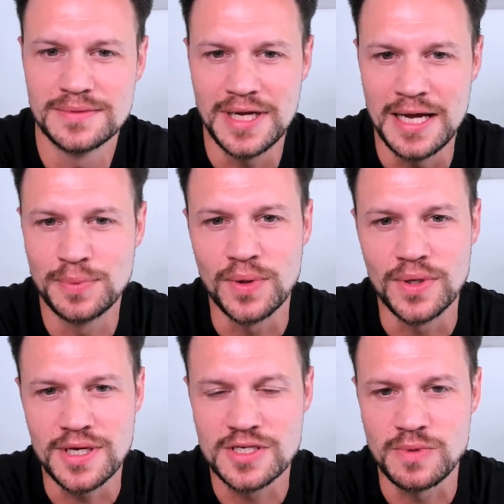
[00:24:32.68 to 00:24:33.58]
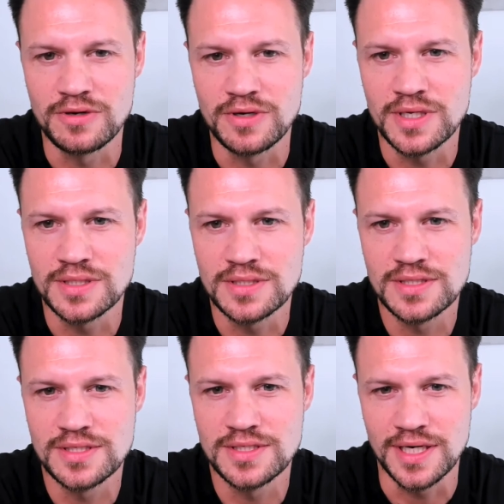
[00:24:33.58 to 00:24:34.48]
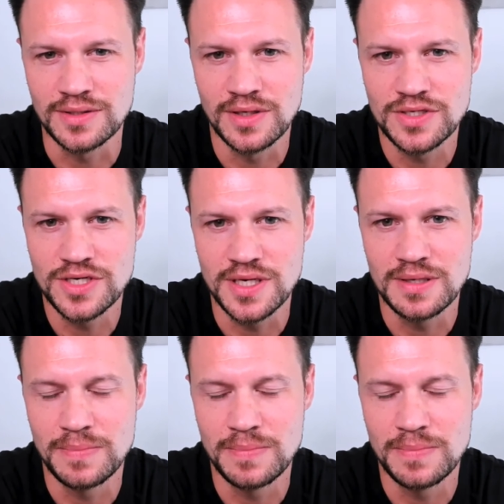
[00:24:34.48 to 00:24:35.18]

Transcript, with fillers: employee experience, technology.